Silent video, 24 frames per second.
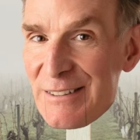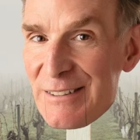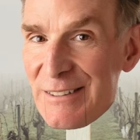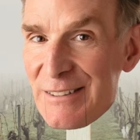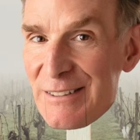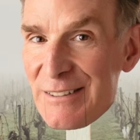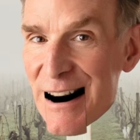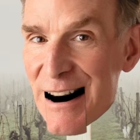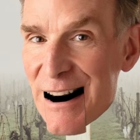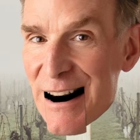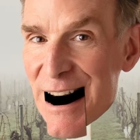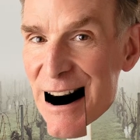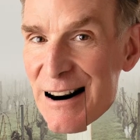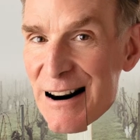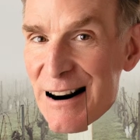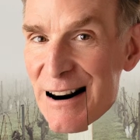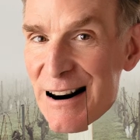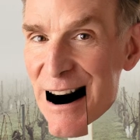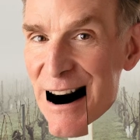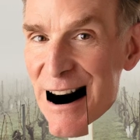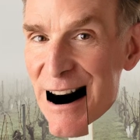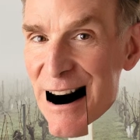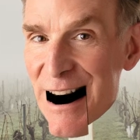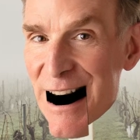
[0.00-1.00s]
And
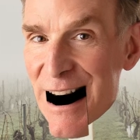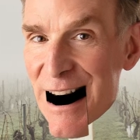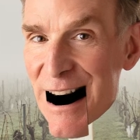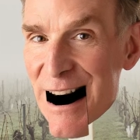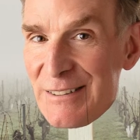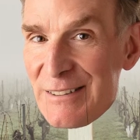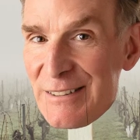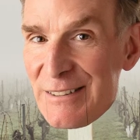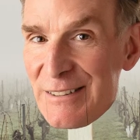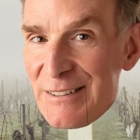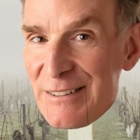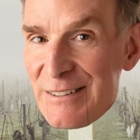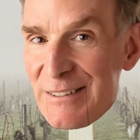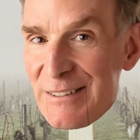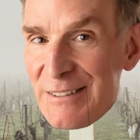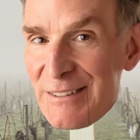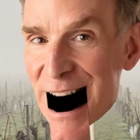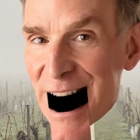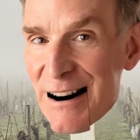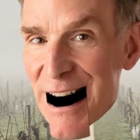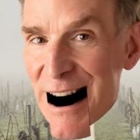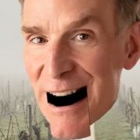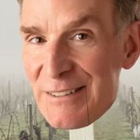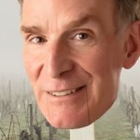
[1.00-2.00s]
so uh,
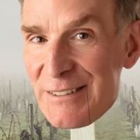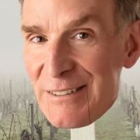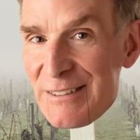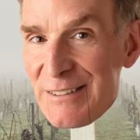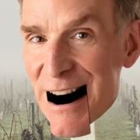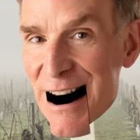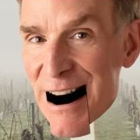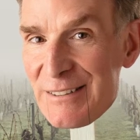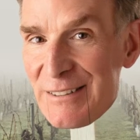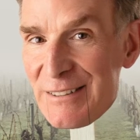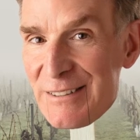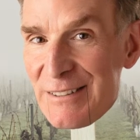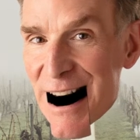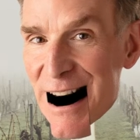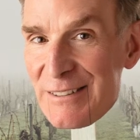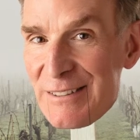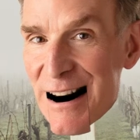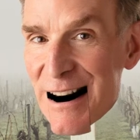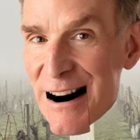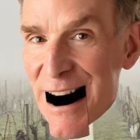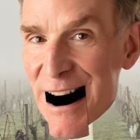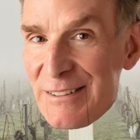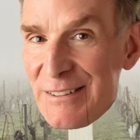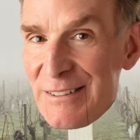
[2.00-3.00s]
uh, when it
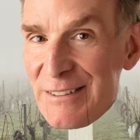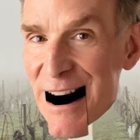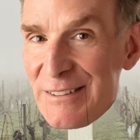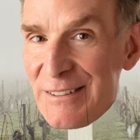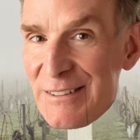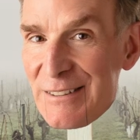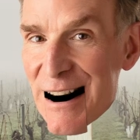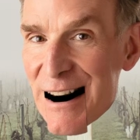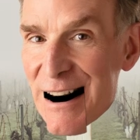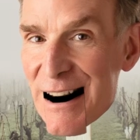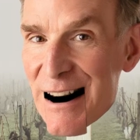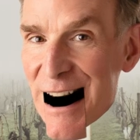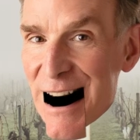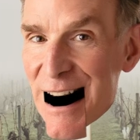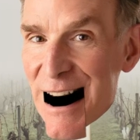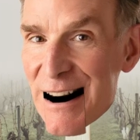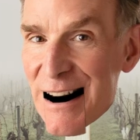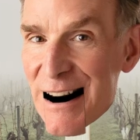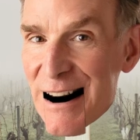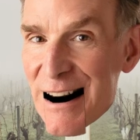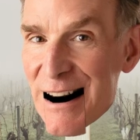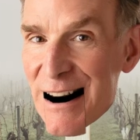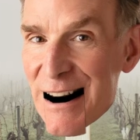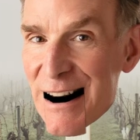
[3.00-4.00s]
comes to women's
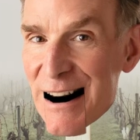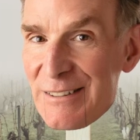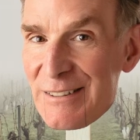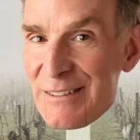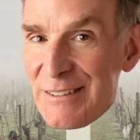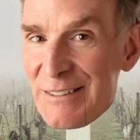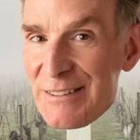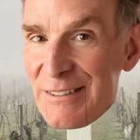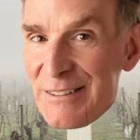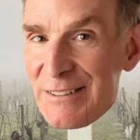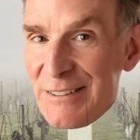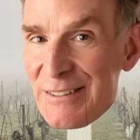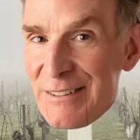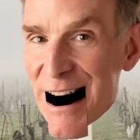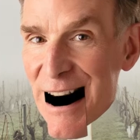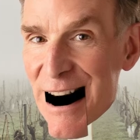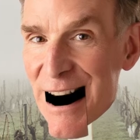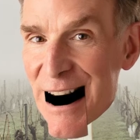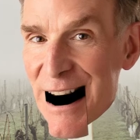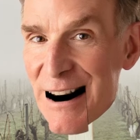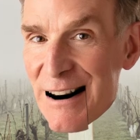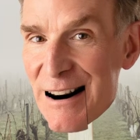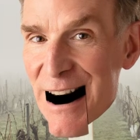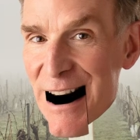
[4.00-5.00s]
rights
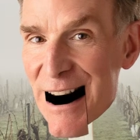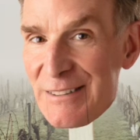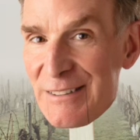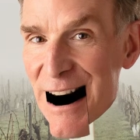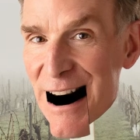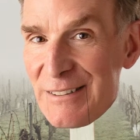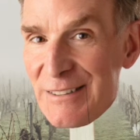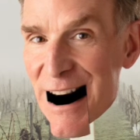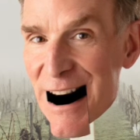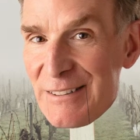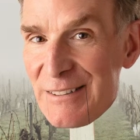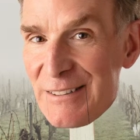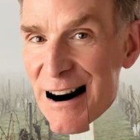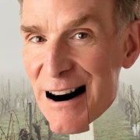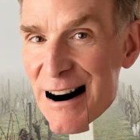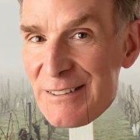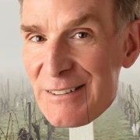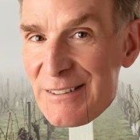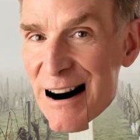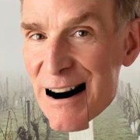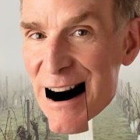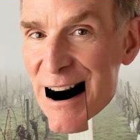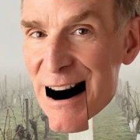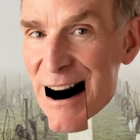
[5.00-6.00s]
with respect to their
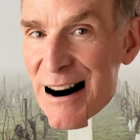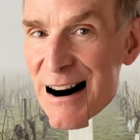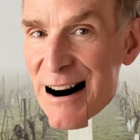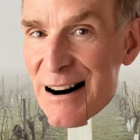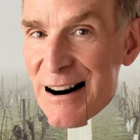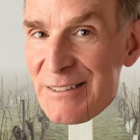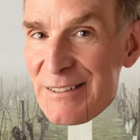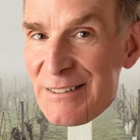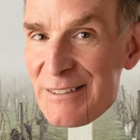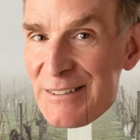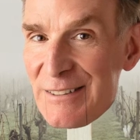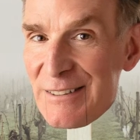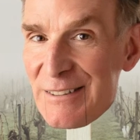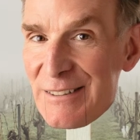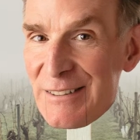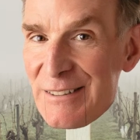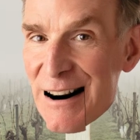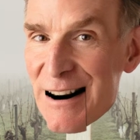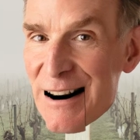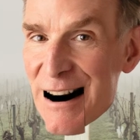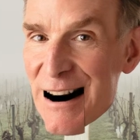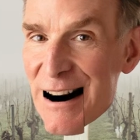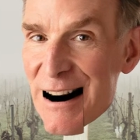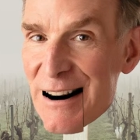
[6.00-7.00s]
reproduction,
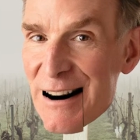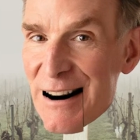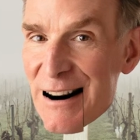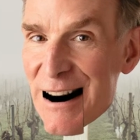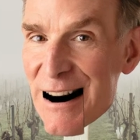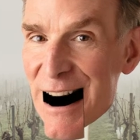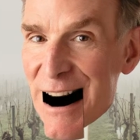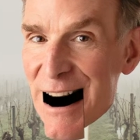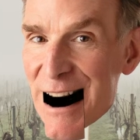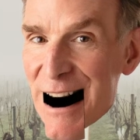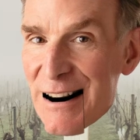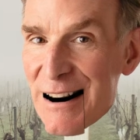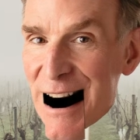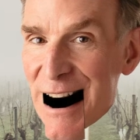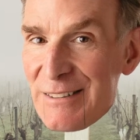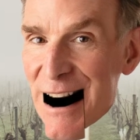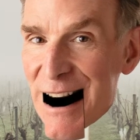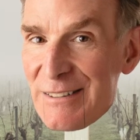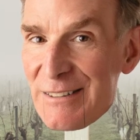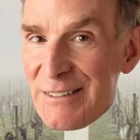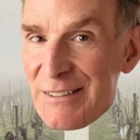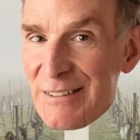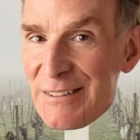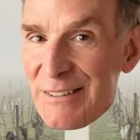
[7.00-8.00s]
I think you should leave it to
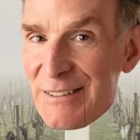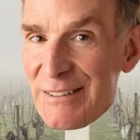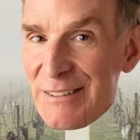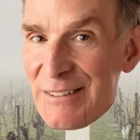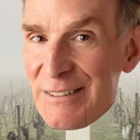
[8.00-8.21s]
women.